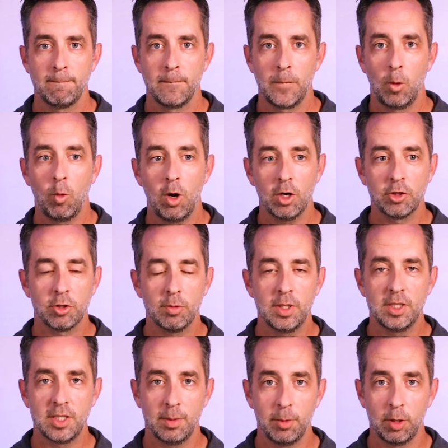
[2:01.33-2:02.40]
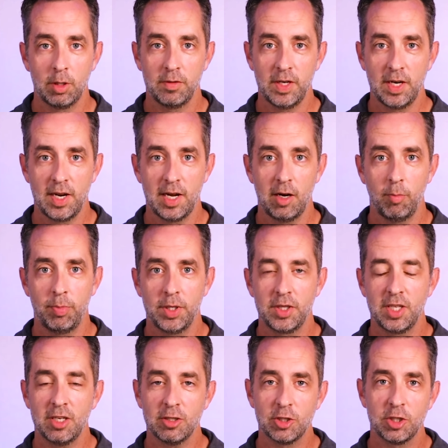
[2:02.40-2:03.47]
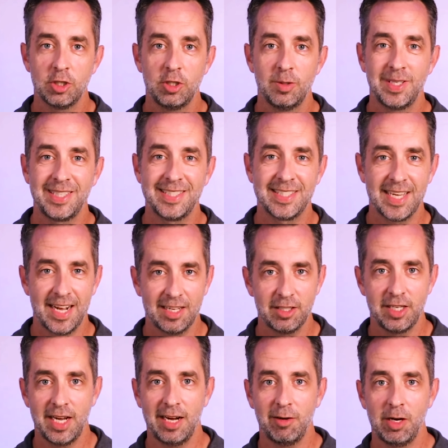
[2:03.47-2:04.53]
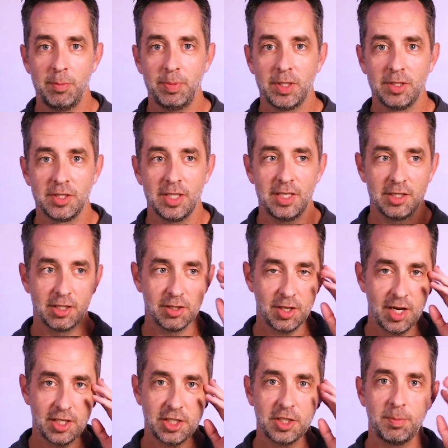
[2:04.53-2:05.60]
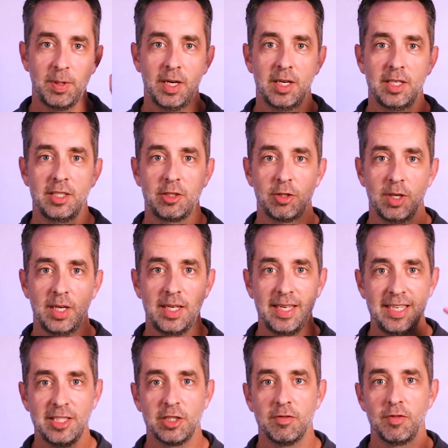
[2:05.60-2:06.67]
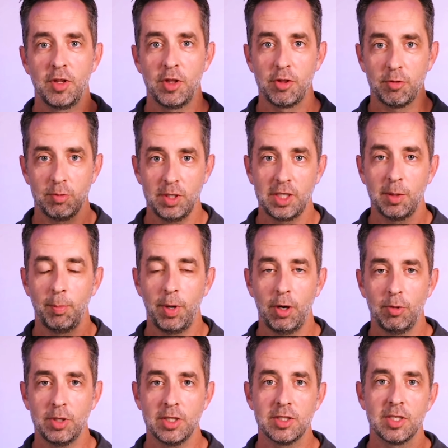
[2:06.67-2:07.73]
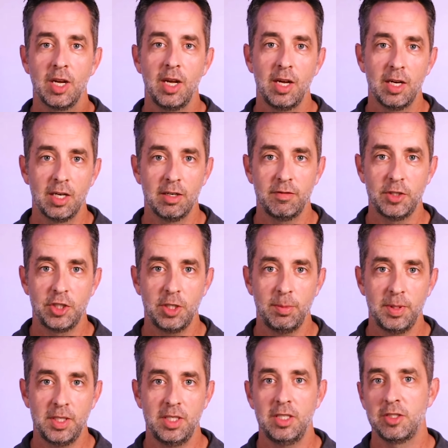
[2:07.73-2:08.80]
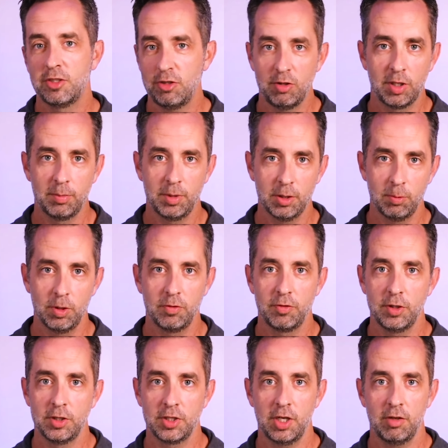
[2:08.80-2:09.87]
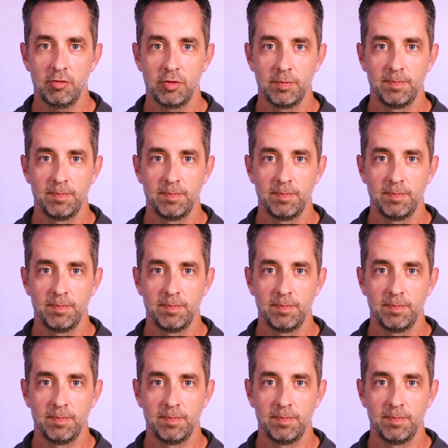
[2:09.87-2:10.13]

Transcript: We'll walk through a demo of it now, but then I'll show you exactly how I built it and the logic behind creating each of the 3 components of a GPT so you can build one for yourself.